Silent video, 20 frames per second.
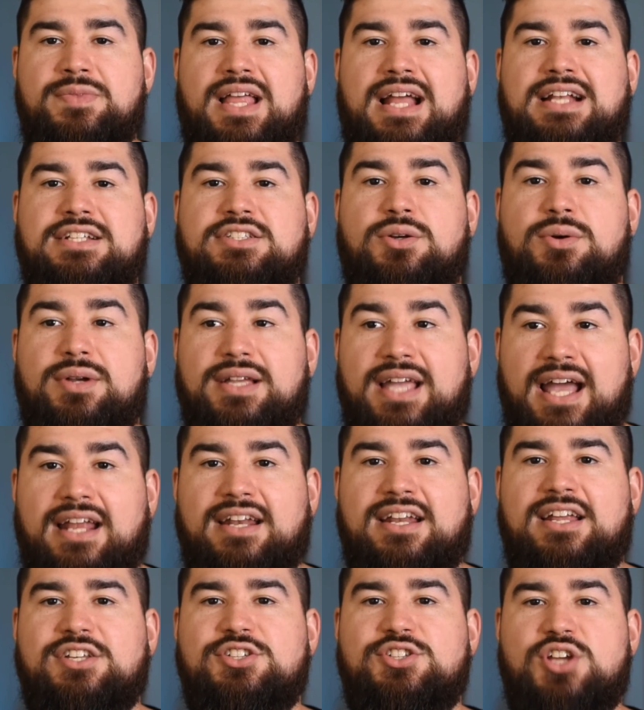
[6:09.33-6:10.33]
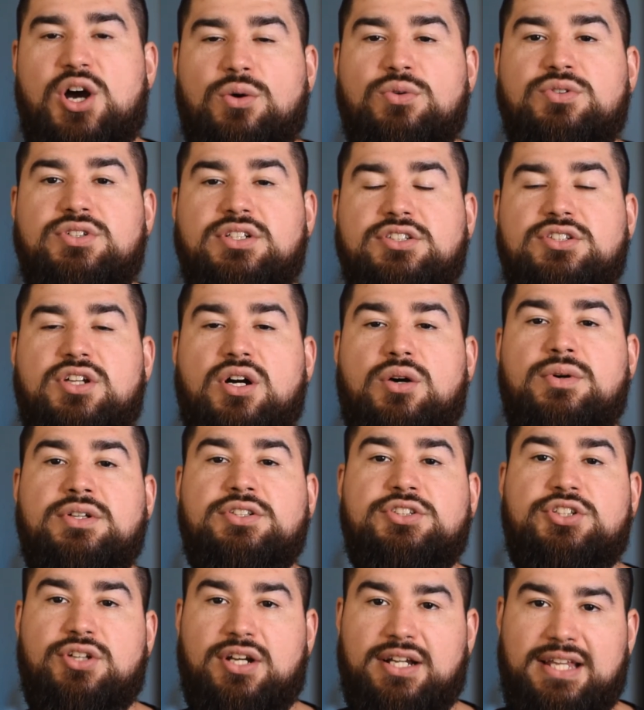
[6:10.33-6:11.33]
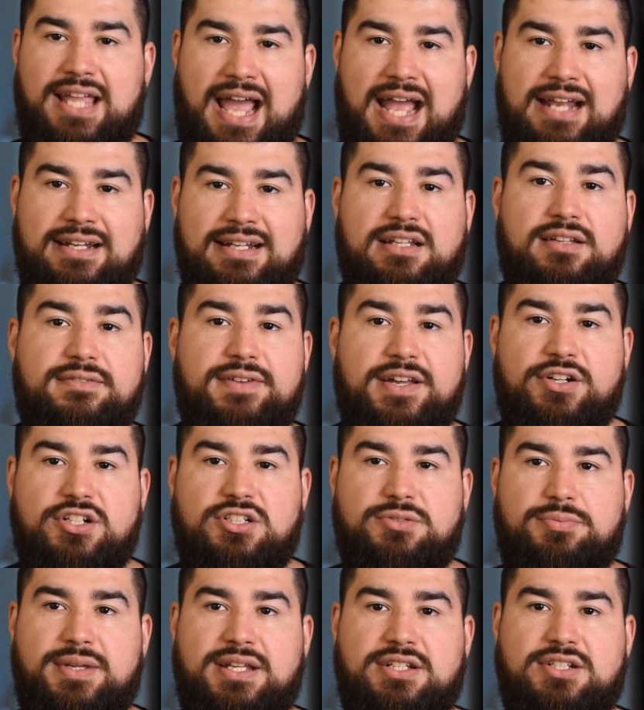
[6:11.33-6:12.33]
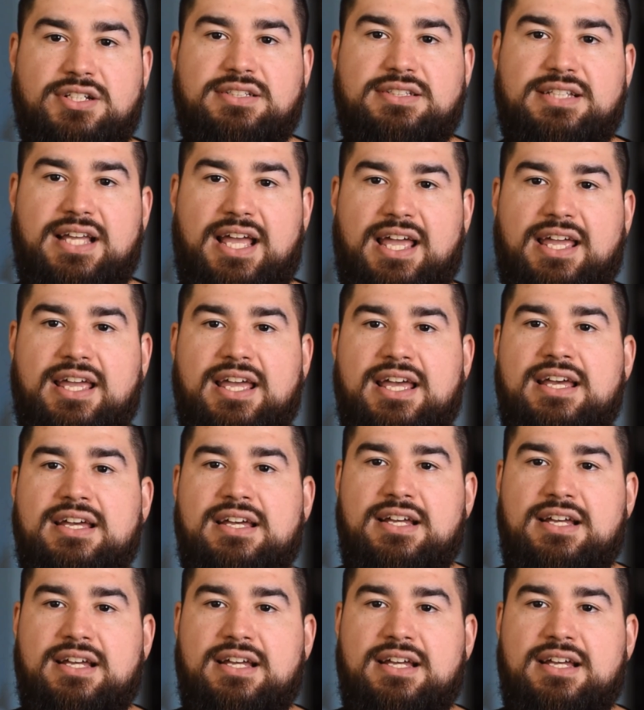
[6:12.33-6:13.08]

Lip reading: And so, again, don't just go into your canned elevator speech and say,